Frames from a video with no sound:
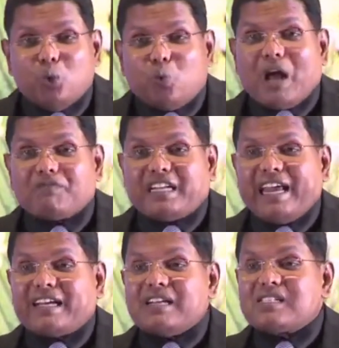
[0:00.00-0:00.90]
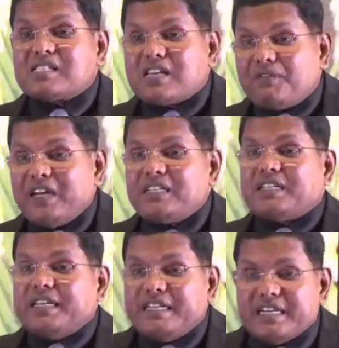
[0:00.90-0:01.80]
would have taken
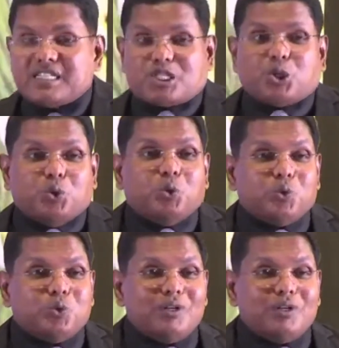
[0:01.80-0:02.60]
70 years to